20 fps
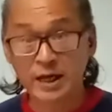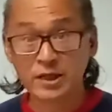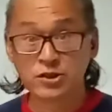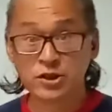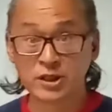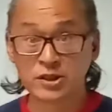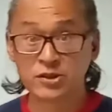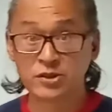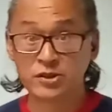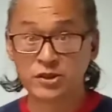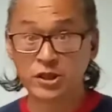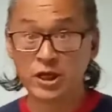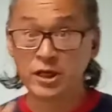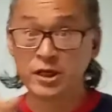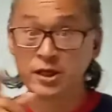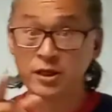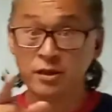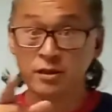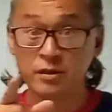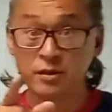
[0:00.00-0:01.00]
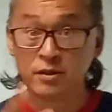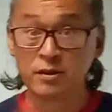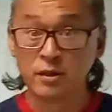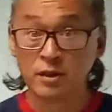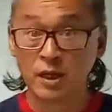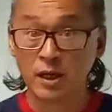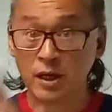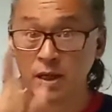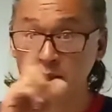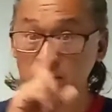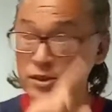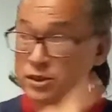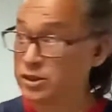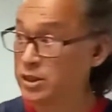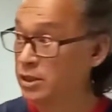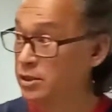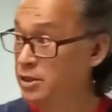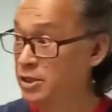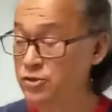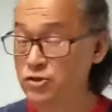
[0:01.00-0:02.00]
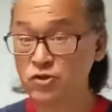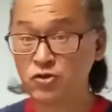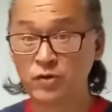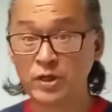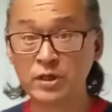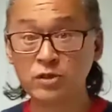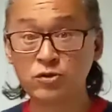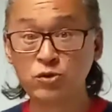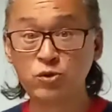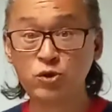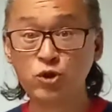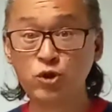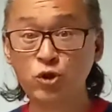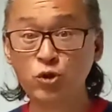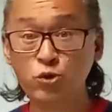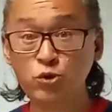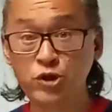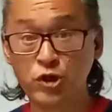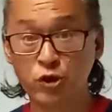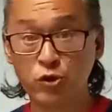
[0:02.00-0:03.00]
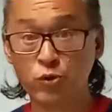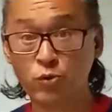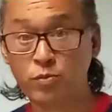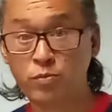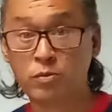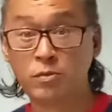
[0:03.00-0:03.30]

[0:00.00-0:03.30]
just take it, send it straight to YouTube.